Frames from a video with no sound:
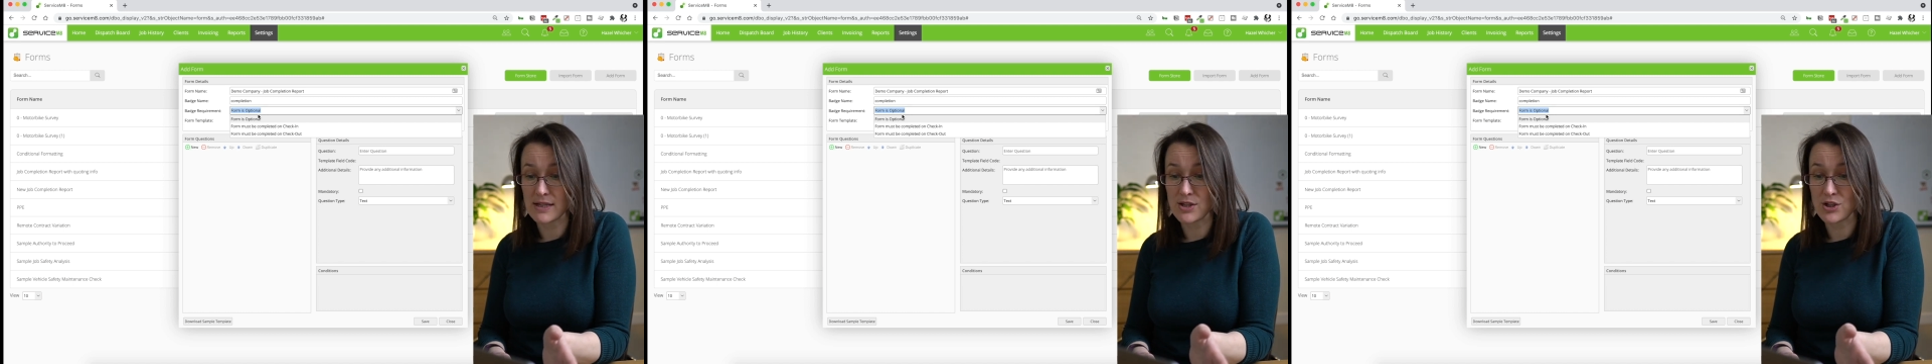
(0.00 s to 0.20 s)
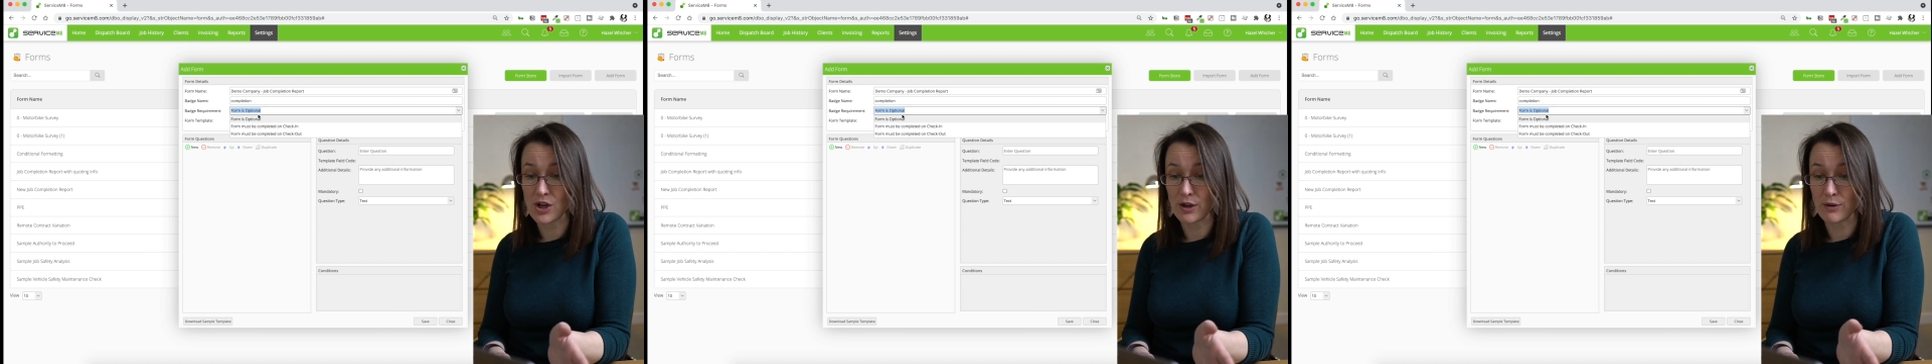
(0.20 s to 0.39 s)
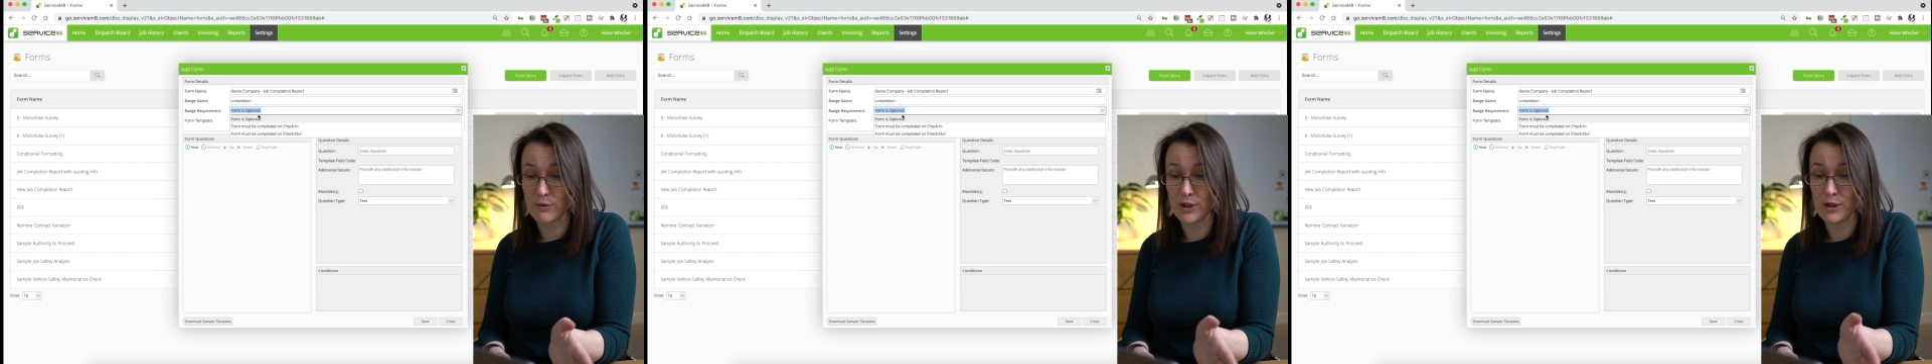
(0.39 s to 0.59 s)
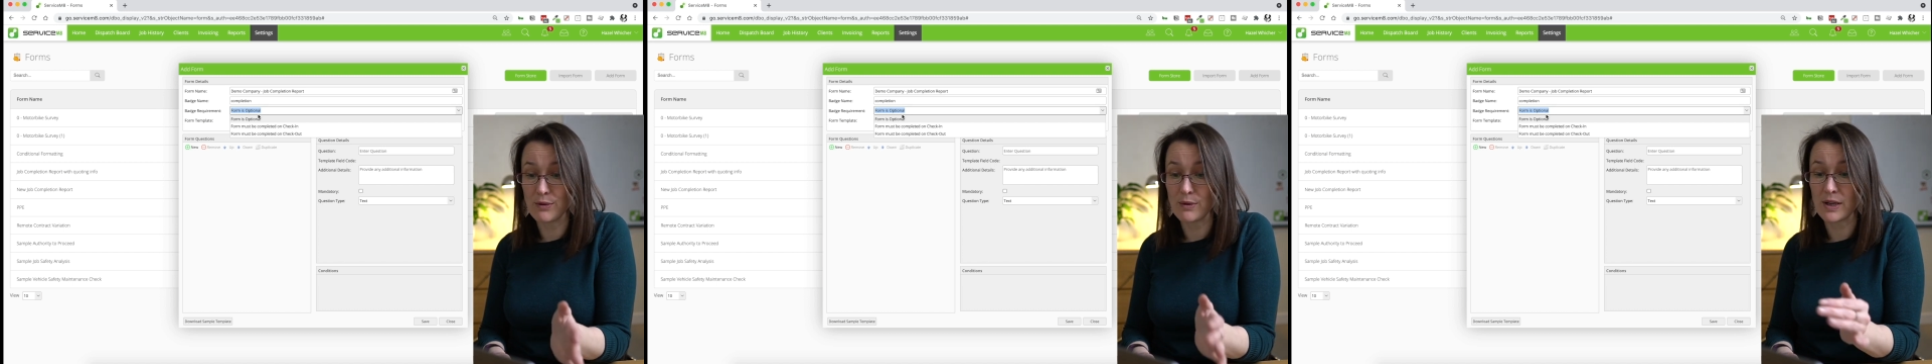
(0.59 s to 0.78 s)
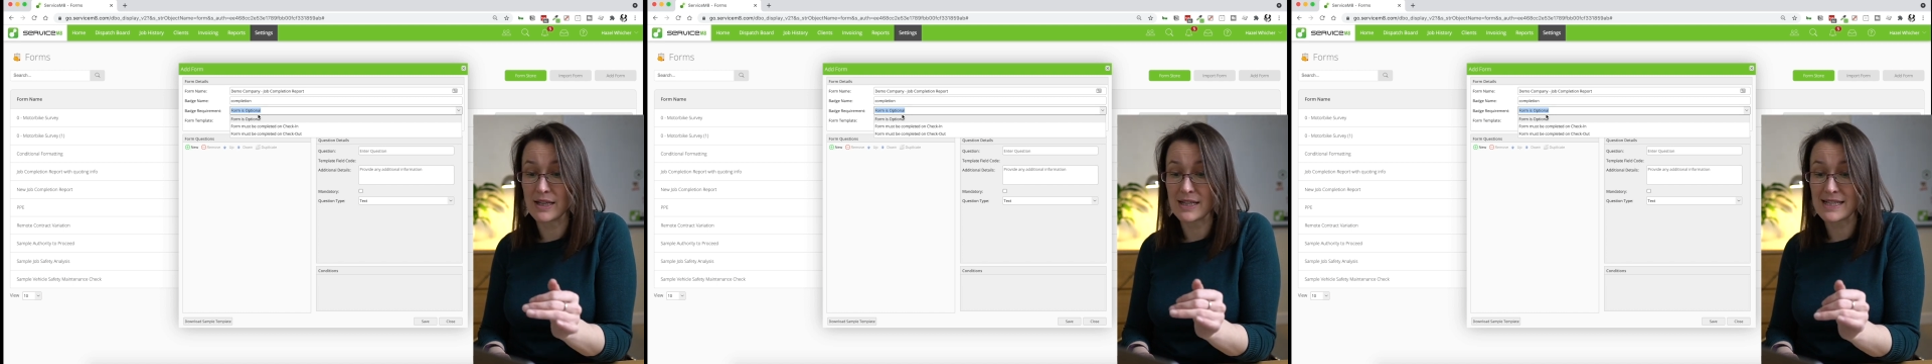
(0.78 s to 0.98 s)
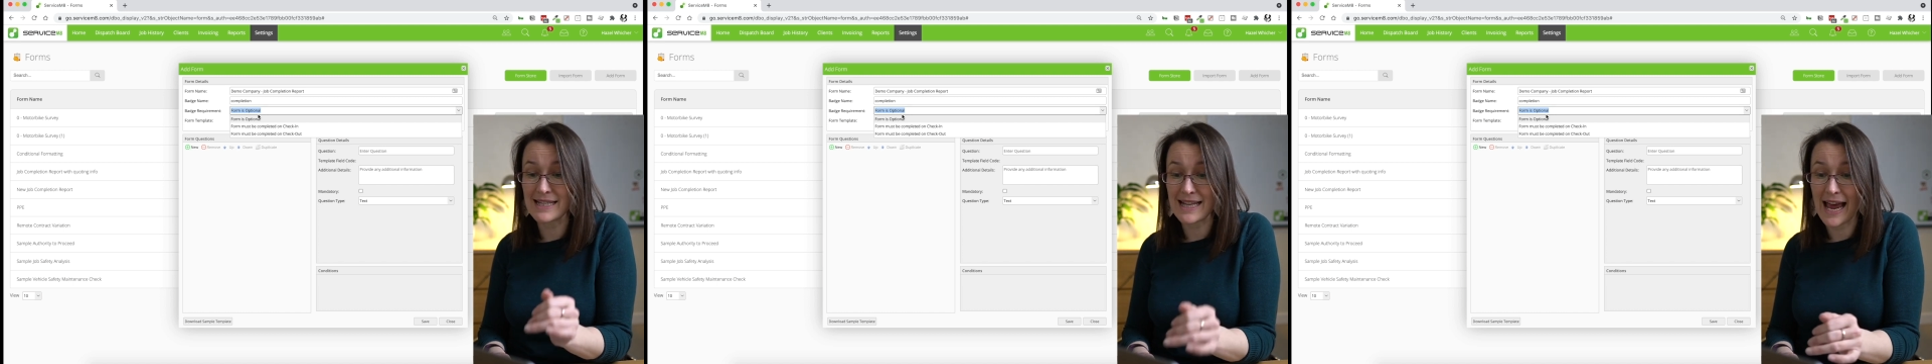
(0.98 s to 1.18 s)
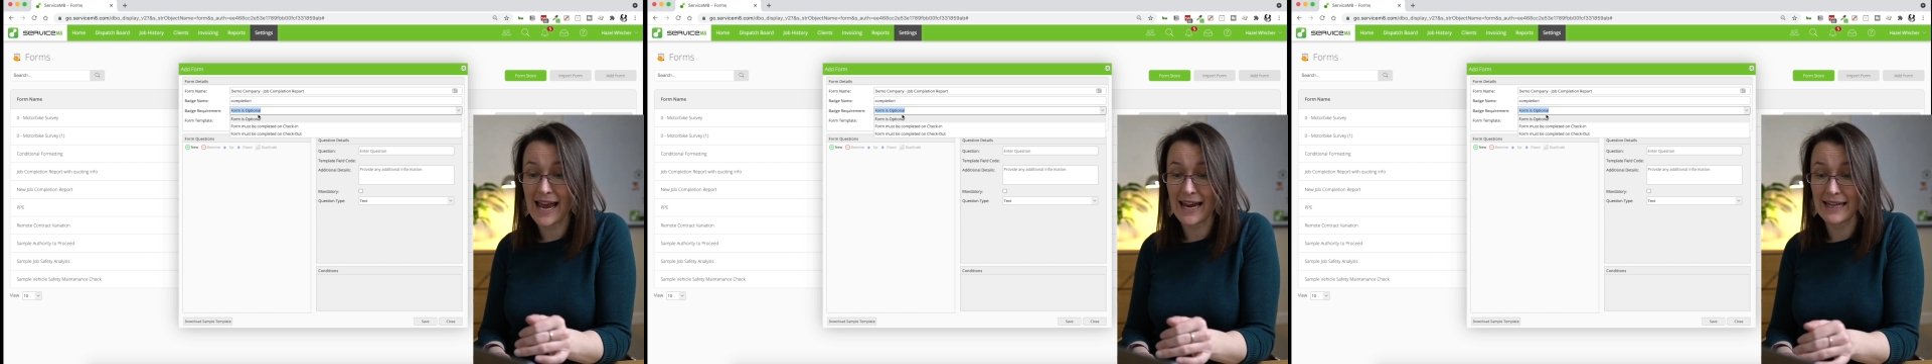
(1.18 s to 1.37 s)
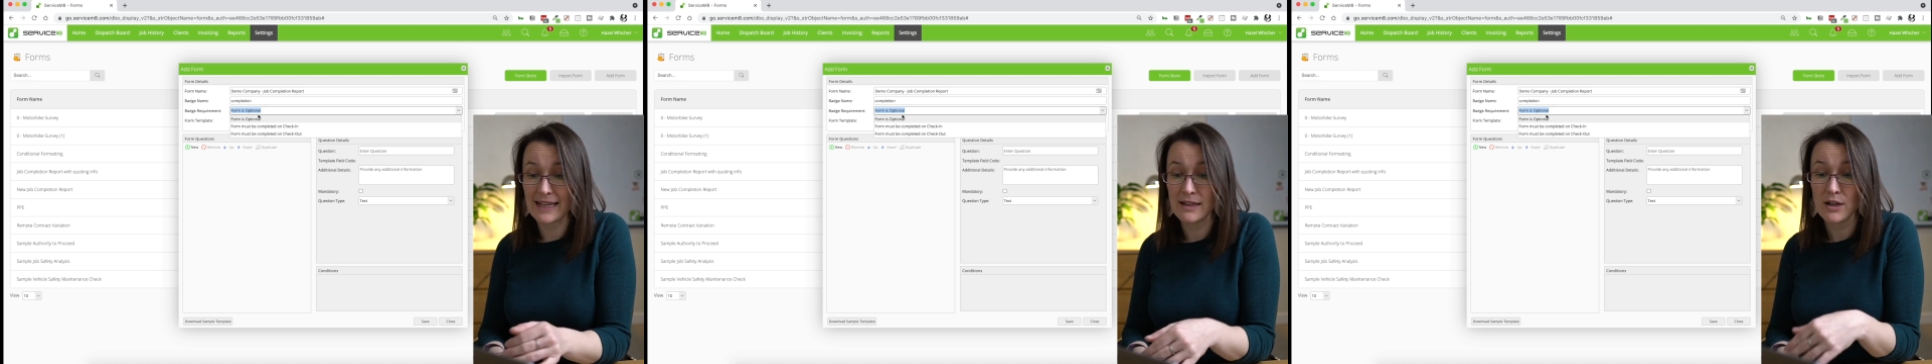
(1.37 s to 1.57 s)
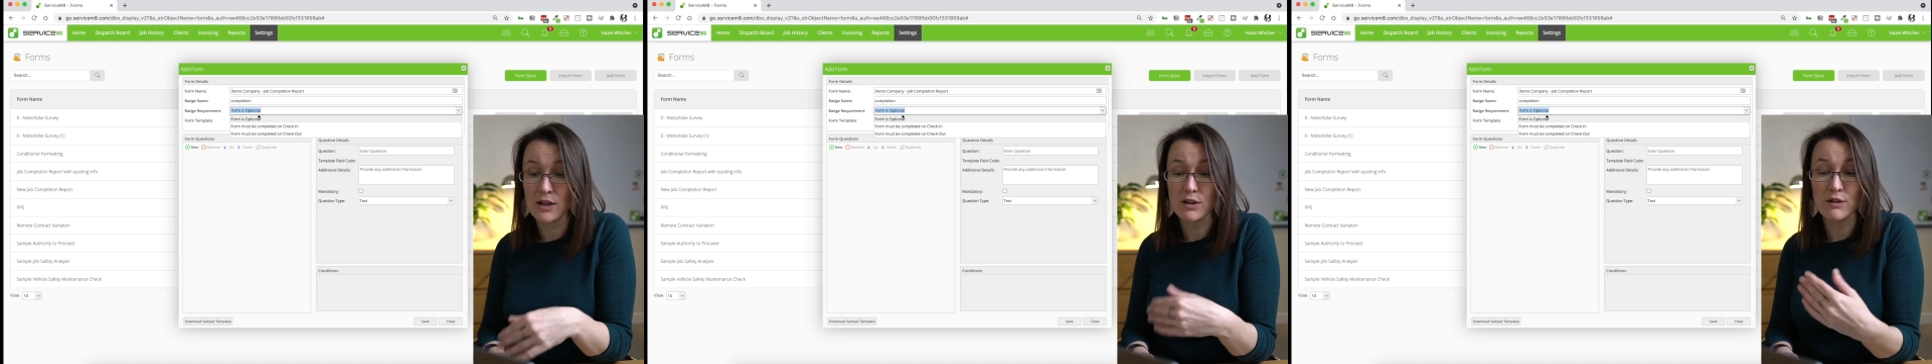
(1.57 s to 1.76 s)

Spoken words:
So you can say